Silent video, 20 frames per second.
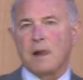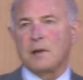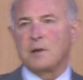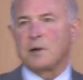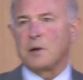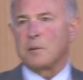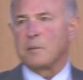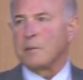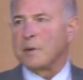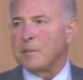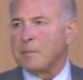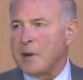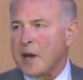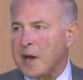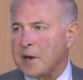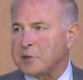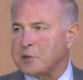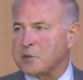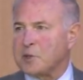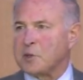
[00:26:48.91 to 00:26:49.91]
you know,
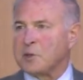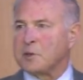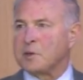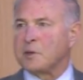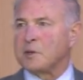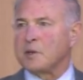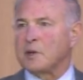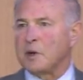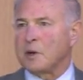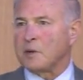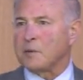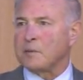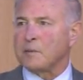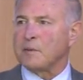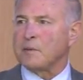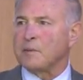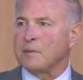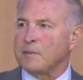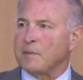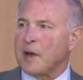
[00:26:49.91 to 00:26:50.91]
Madison, you know,
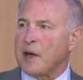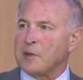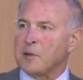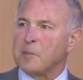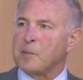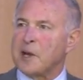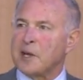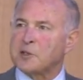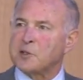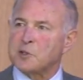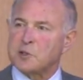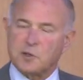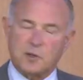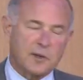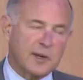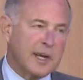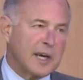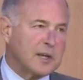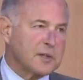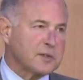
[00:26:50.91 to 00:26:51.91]
on the basis
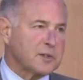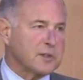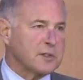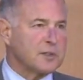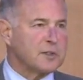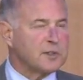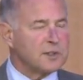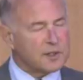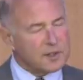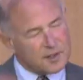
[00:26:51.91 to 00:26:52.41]
of analysis,